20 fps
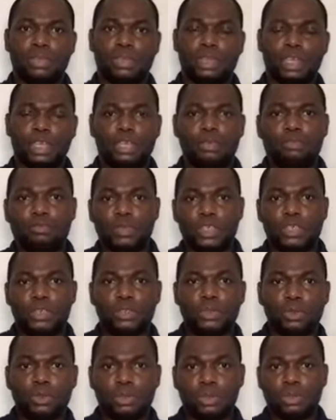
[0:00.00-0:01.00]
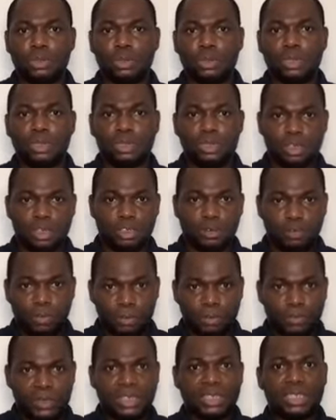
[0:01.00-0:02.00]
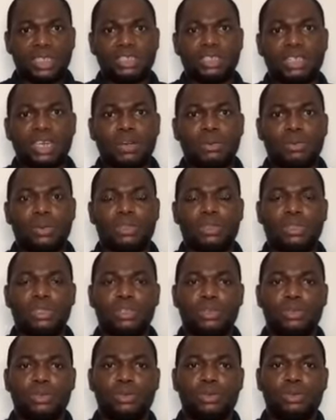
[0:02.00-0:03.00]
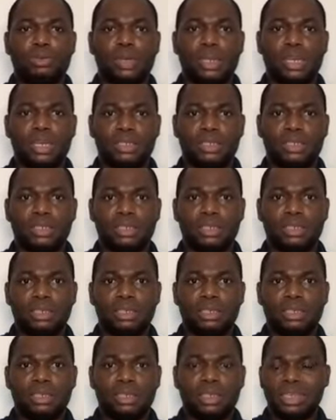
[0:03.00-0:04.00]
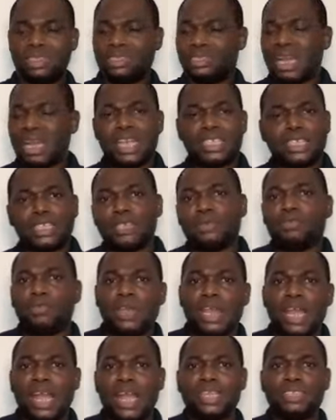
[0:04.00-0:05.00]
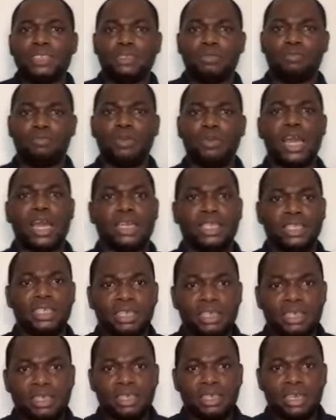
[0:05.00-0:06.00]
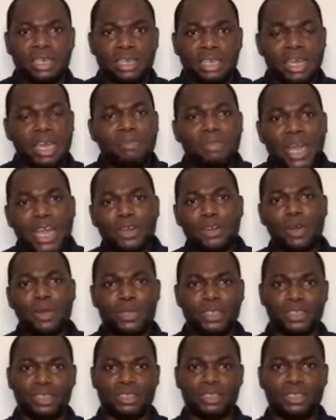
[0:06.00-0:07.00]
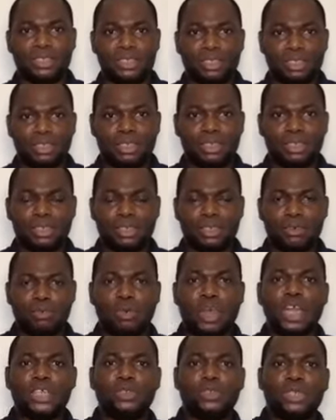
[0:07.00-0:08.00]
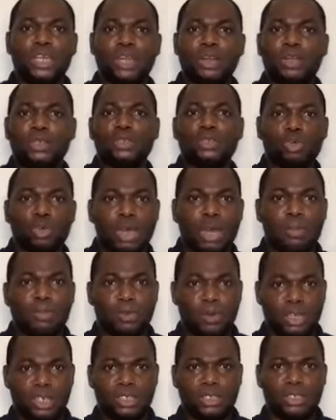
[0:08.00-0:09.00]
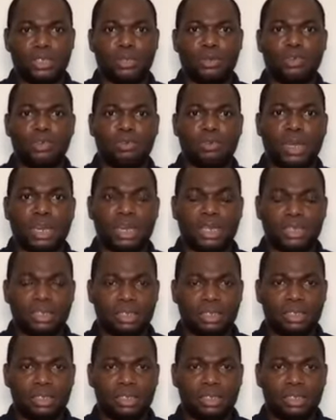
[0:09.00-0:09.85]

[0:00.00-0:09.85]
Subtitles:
If we do, there will be peace and tranquility in Yoruba land. It's not as if we hate Fulani. They are minority. Why should they control our police in Yoruba land?